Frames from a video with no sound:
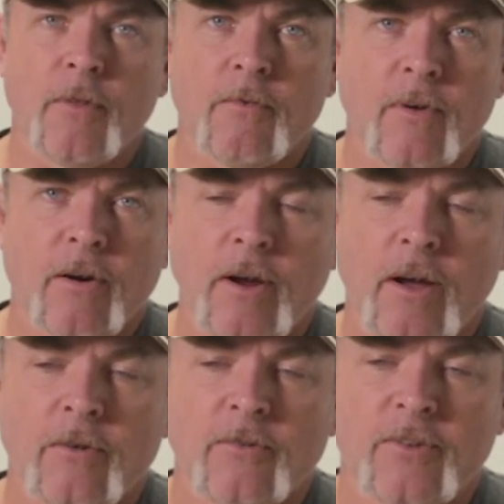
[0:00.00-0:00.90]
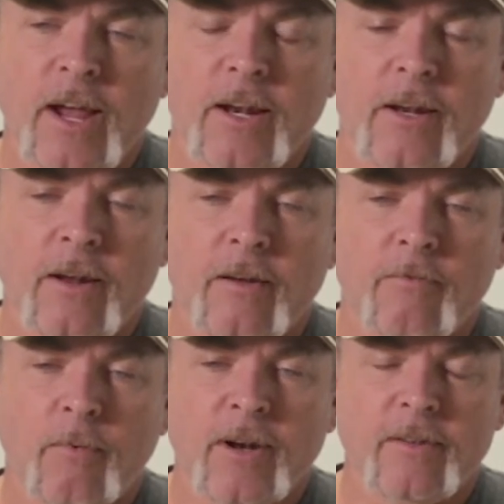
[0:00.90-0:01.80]
They're very understanding
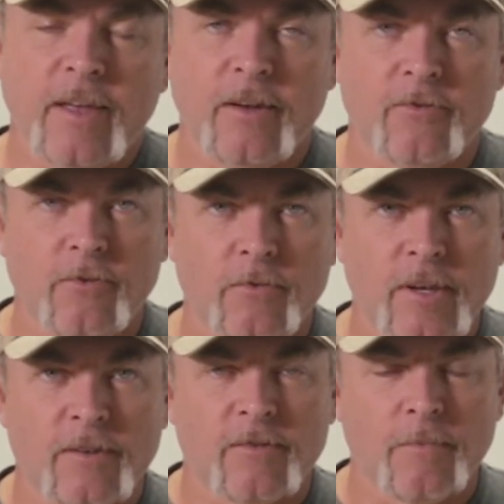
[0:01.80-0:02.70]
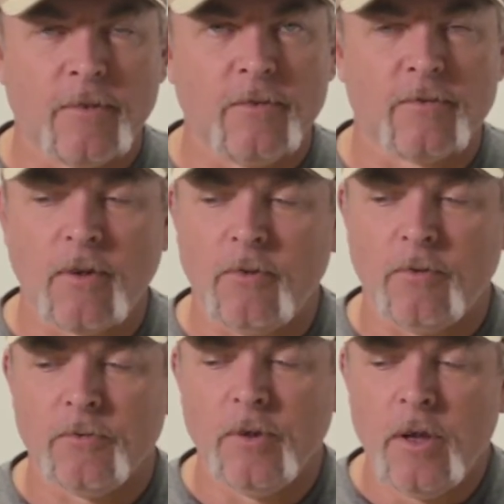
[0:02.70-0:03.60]
of what it takes to get something
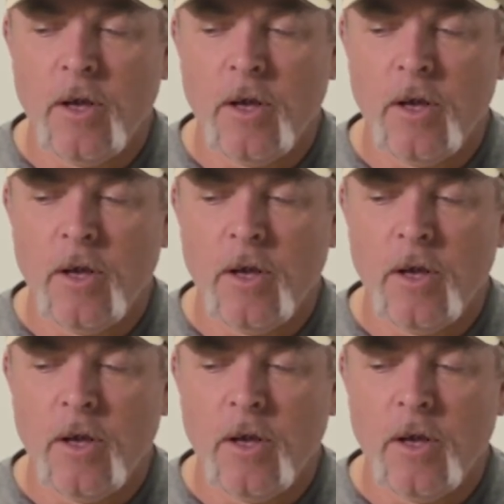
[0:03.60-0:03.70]
sold,